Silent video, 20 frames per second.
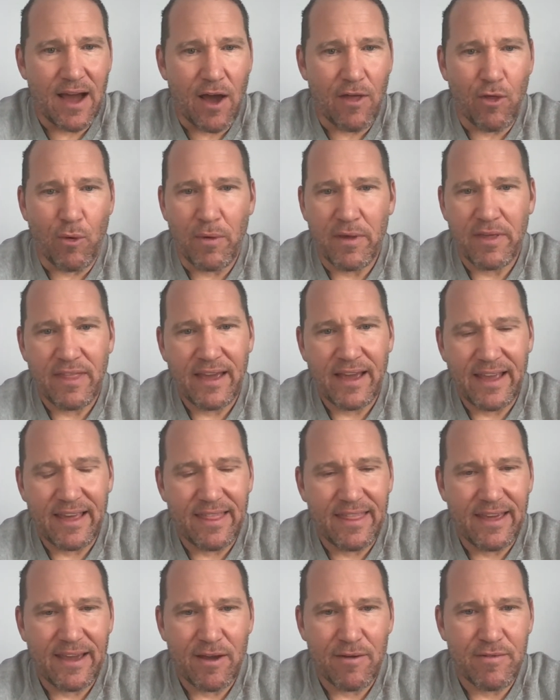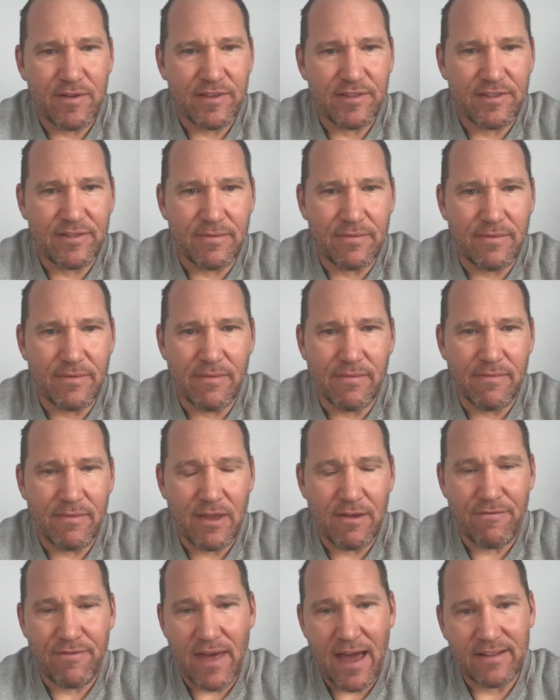the only thing I can think of is
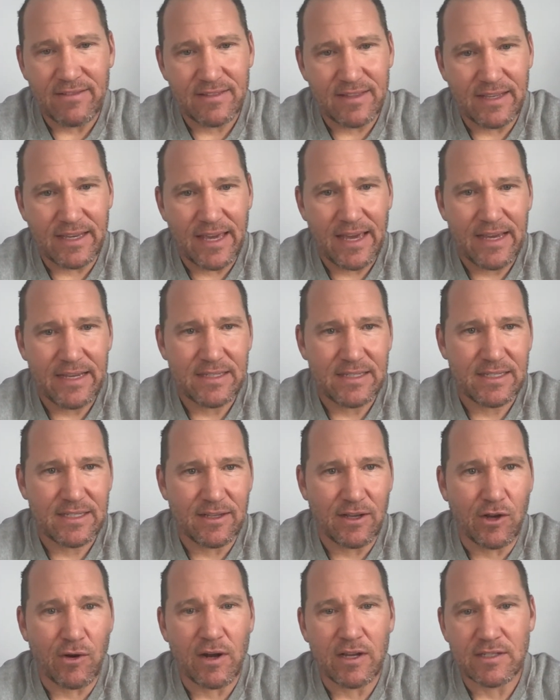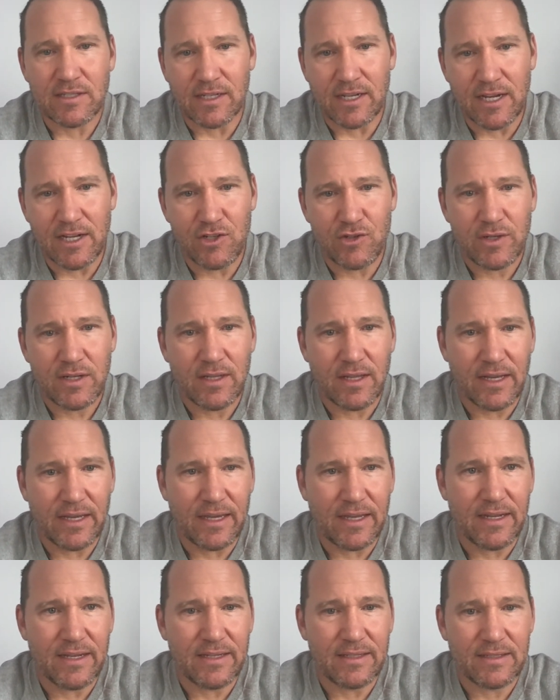if that's the case across the country,
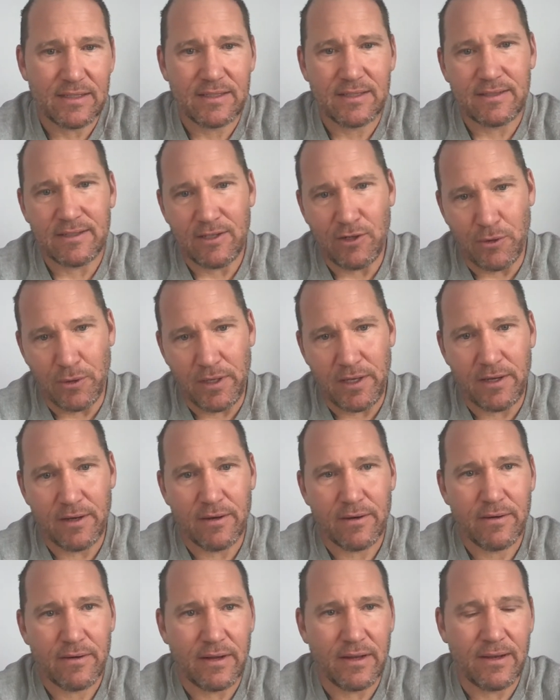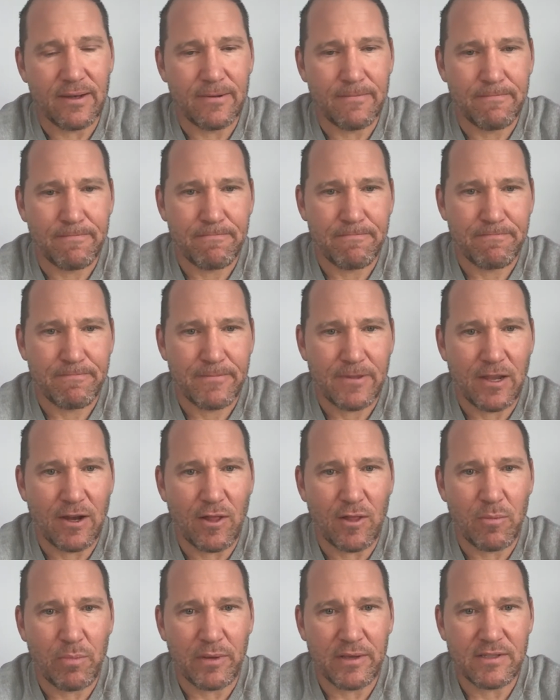like it is, here and in
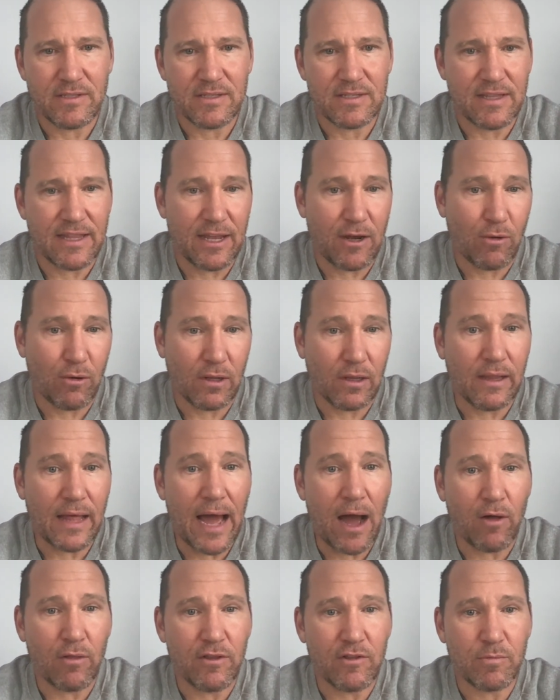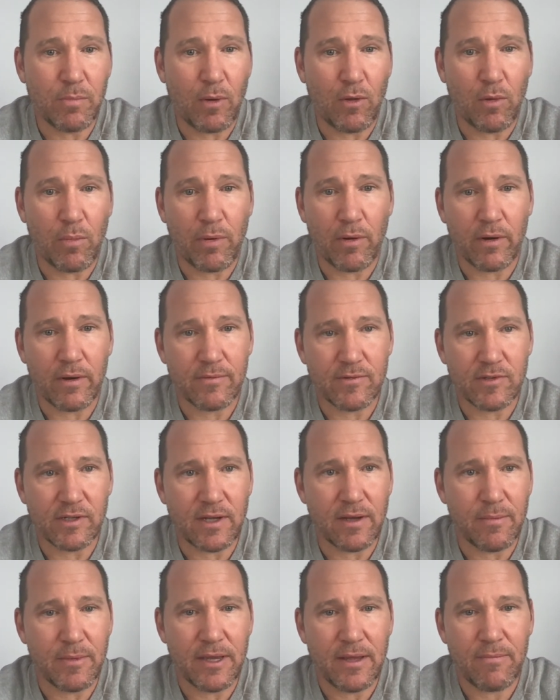other places, and they don't allow these polo programs to
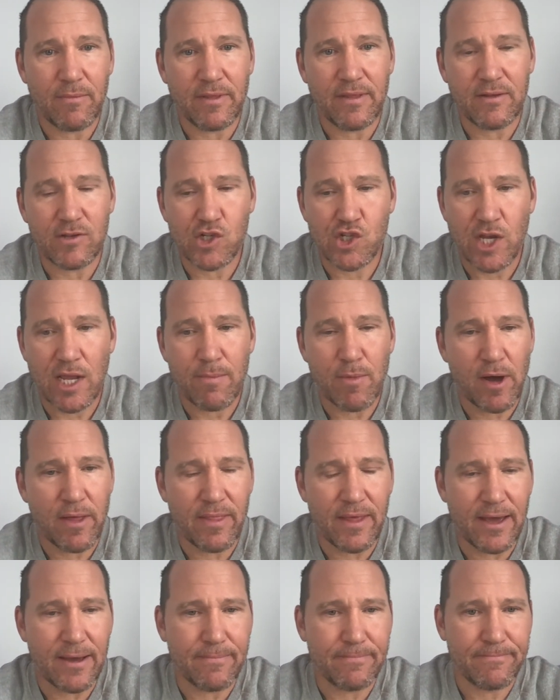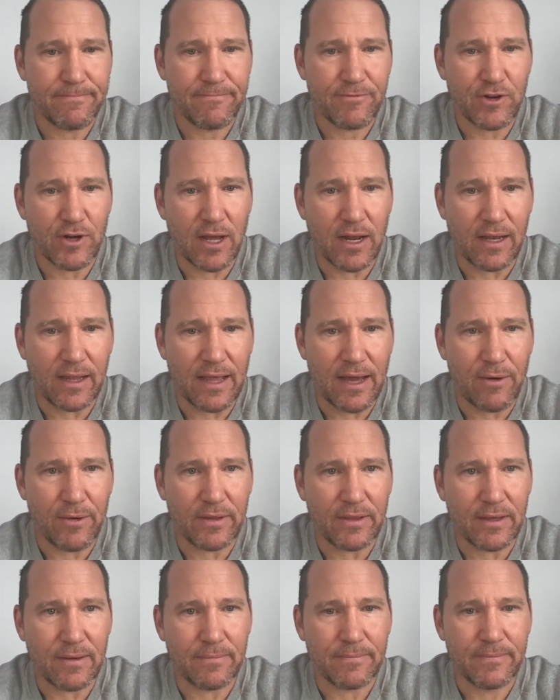come in, then shame on them for not
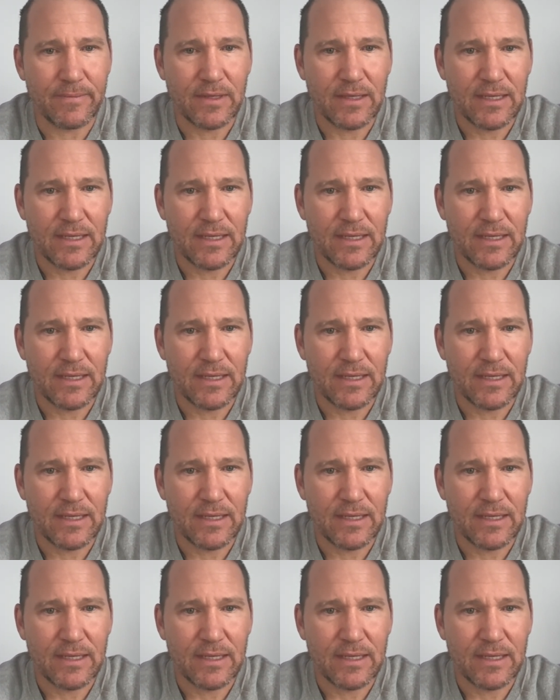allowing them.